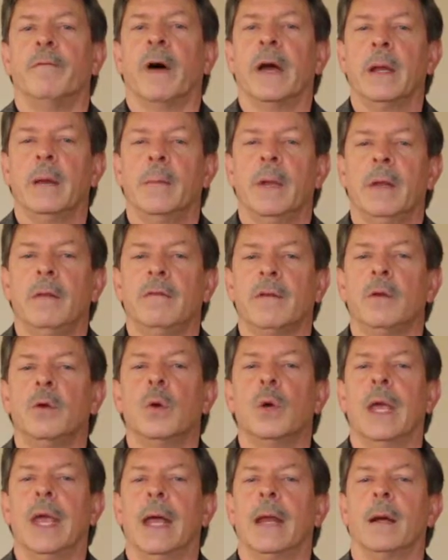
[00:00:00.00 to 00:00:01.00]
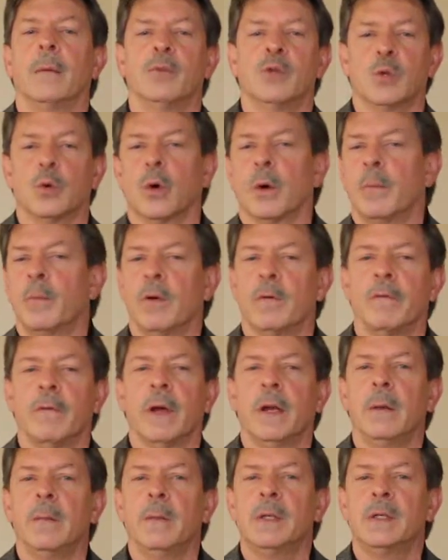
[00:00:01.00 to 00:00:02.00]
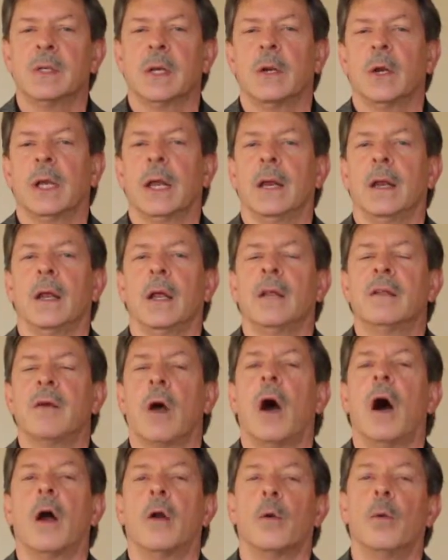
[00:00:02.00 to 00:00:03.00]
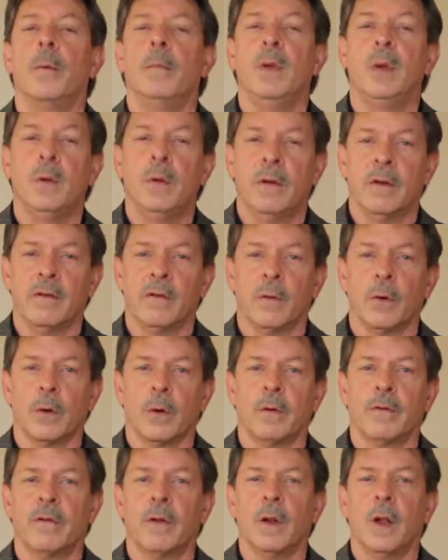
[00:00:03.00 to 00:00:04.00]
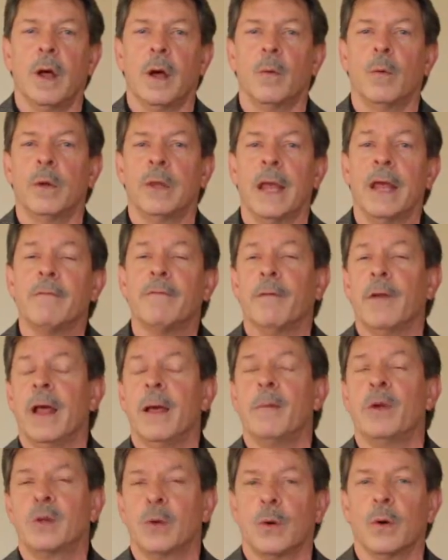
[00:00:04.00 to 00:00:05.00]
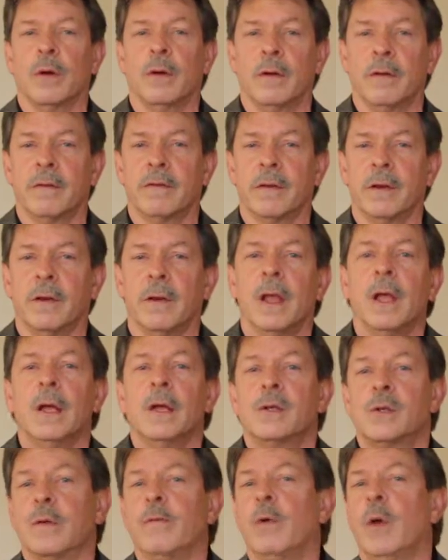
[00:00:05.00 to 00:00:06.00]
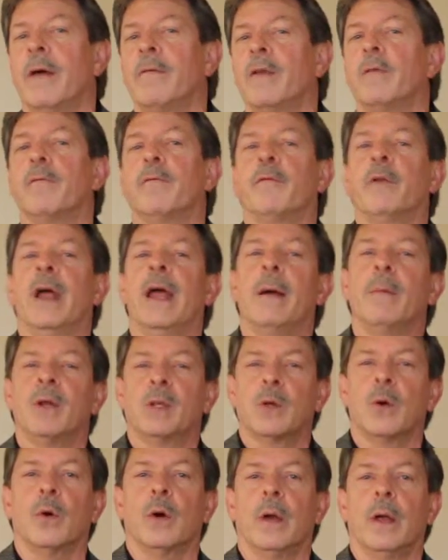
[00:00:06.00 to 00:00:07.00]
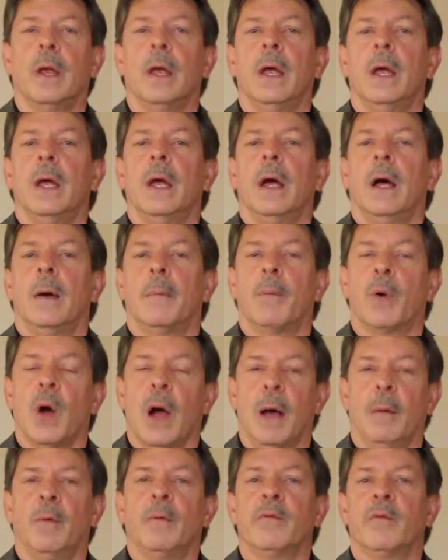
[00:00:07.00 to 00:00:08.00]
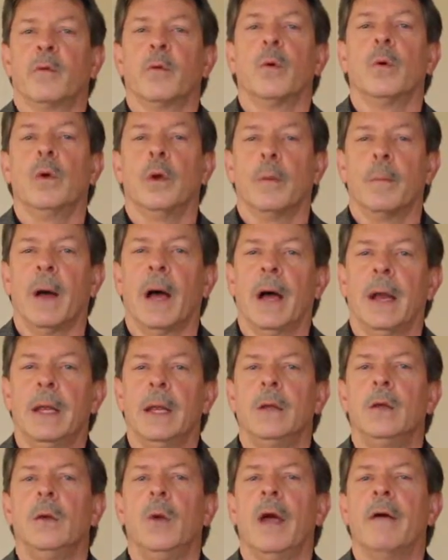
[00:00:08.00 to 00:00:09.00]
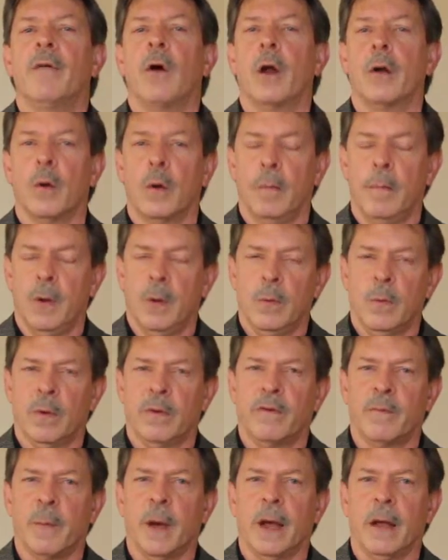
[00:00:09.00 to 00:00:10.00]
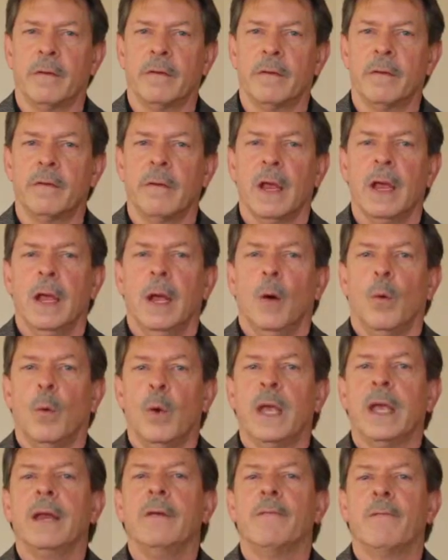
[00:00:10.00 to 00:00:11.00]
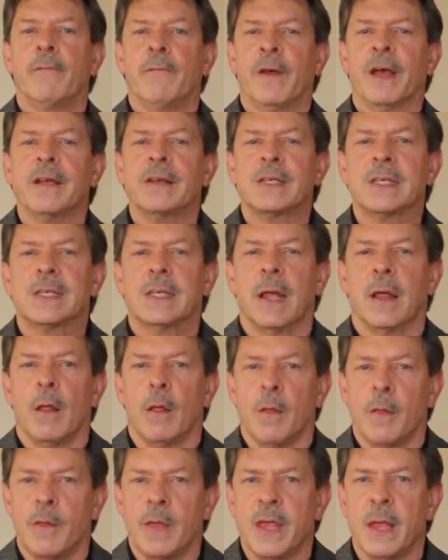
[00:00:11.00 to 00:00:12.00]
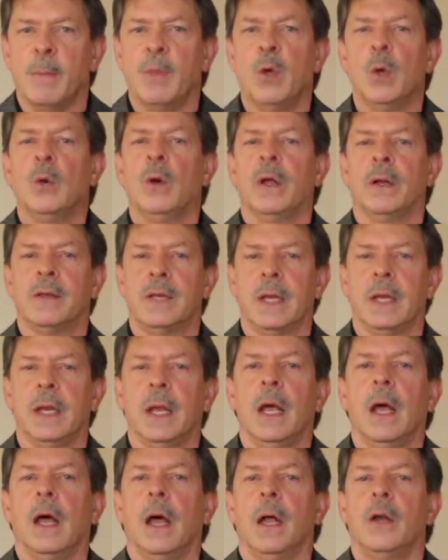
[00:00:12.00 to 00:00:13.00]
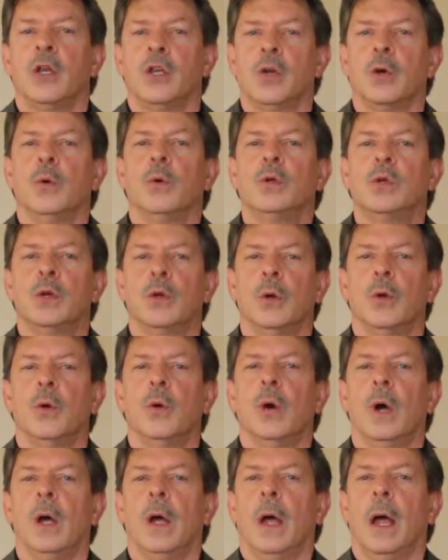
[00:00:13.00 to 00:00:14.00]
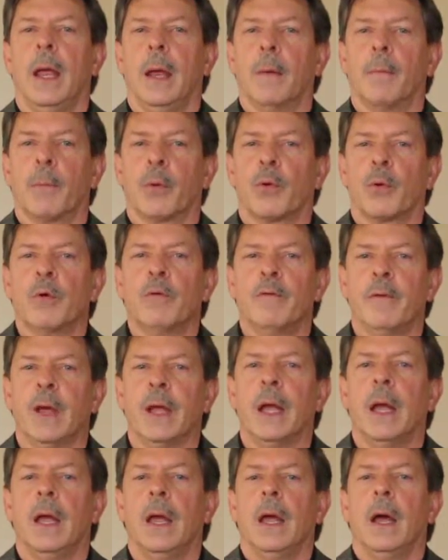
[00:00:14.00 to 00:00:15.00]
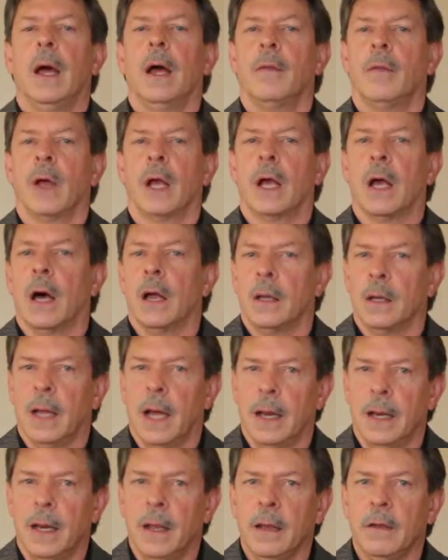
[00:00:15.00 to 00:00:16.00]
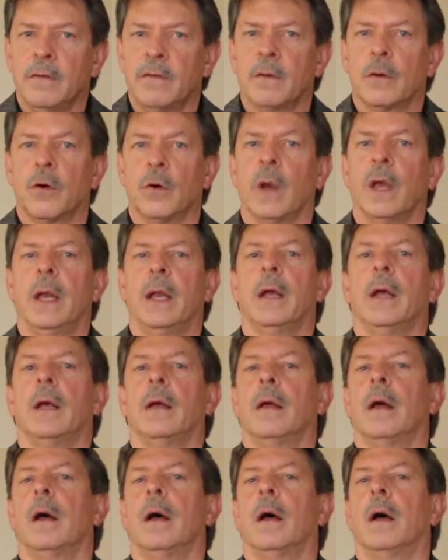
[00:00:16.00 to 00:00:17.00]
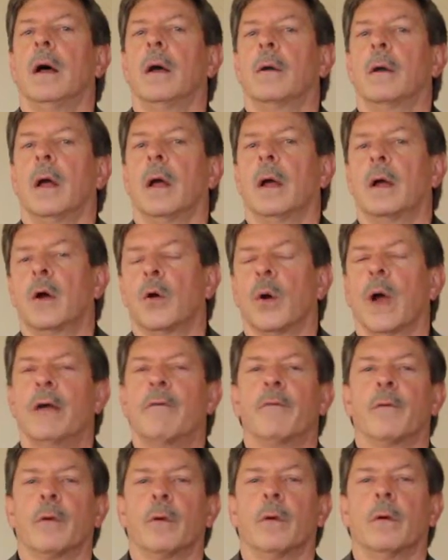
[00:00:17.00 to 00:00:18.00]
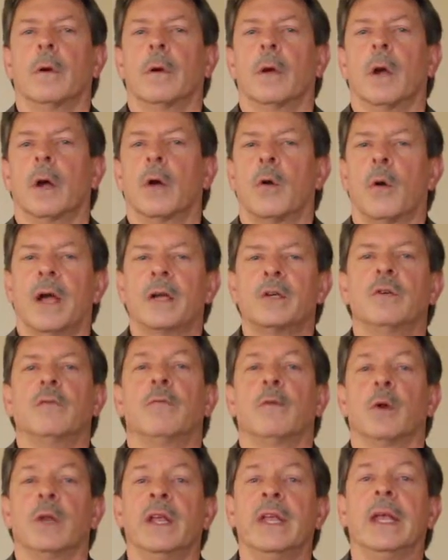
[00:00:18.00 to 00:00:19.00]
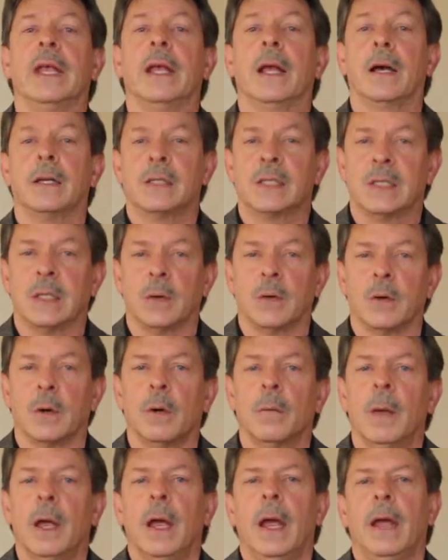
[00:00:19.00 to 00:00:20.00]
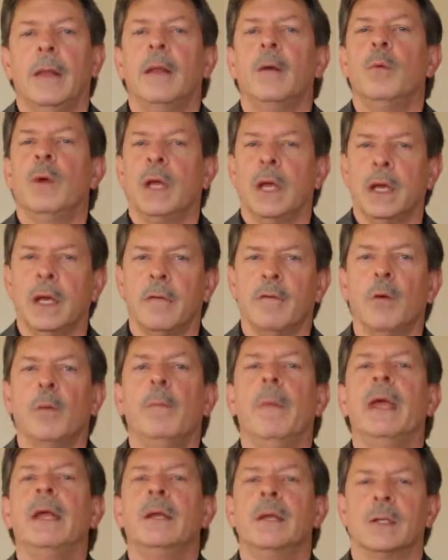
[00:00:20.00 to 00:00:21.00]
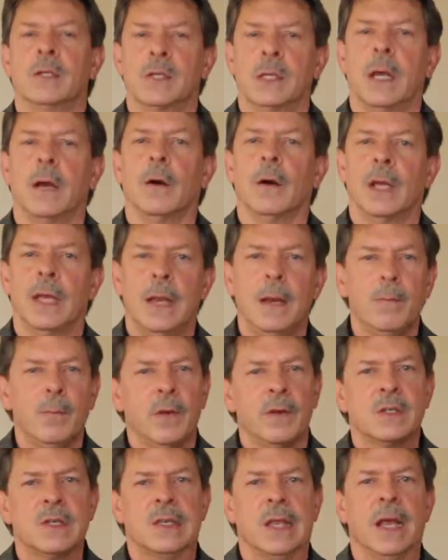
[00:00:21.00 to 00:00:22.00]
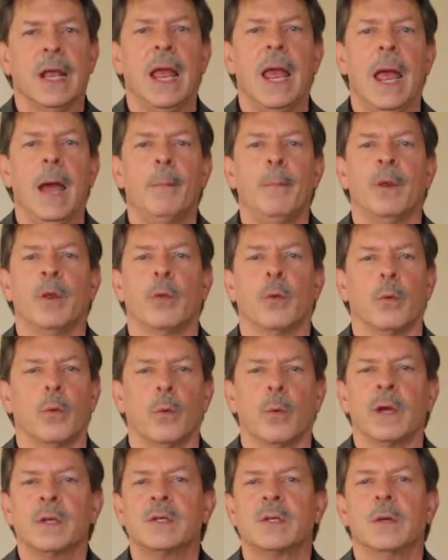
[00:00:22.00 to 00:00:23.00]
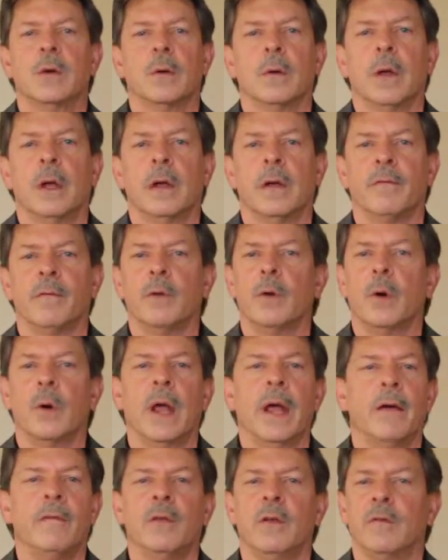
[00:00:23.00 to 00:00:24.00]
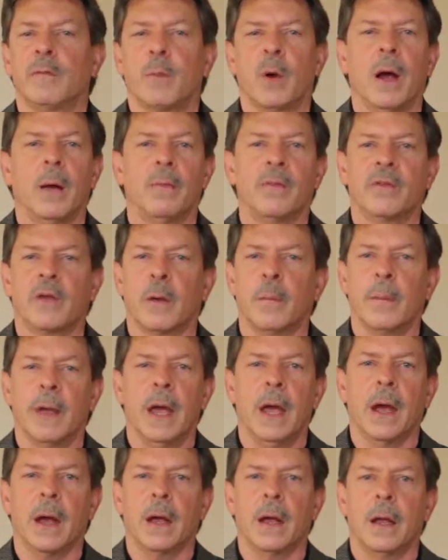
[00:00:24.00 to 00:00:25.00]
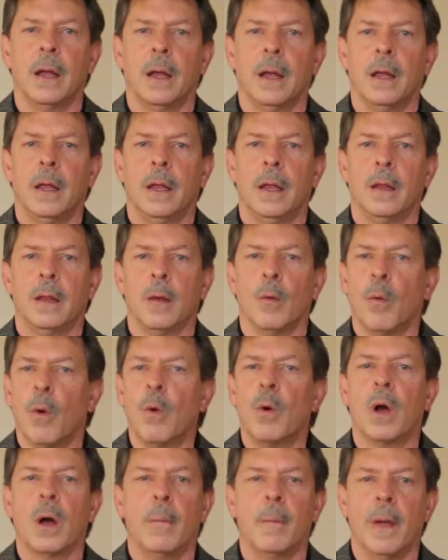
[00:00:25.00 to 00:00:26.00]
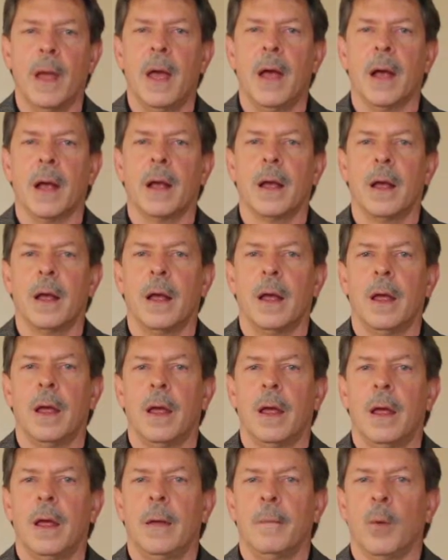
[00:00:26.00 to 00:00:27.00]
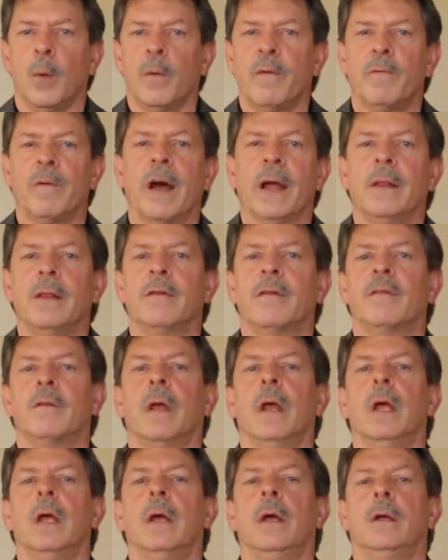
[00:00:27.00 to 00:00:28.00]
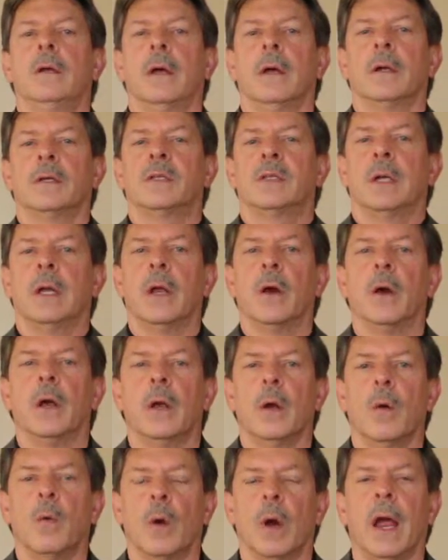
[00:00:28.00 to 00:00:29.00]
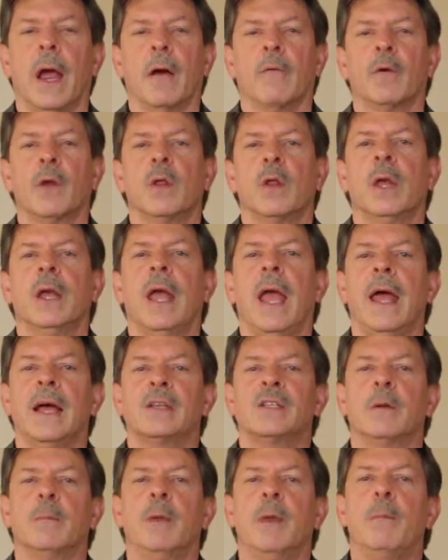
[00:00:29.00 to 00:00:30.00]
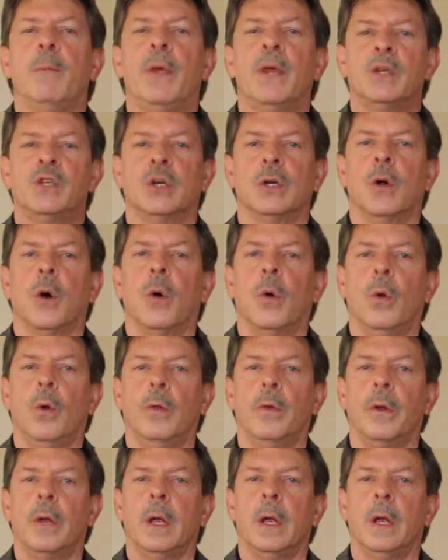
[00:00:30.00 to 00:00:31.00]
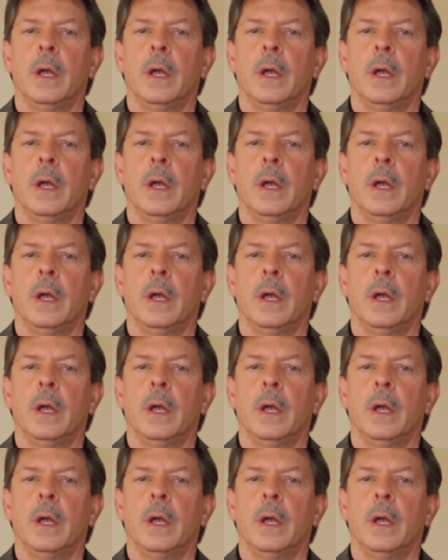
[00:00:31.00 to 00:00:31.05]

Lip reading: vitamins and you can't absorb your vitamins, now you're getting into autoimmune disorders along with inflammatory disease. So if you have inflammatory problems through your body and you have autoimmune responses, we can fix the immunity due to improving the gut linings, creating a correction for leaky gut syndrome, and then we can give you maintenance care to keep this thing happy through the rest of your life. You don't have these problems come back. They won't come back. But we find this scenario where everything has to be pigeonholed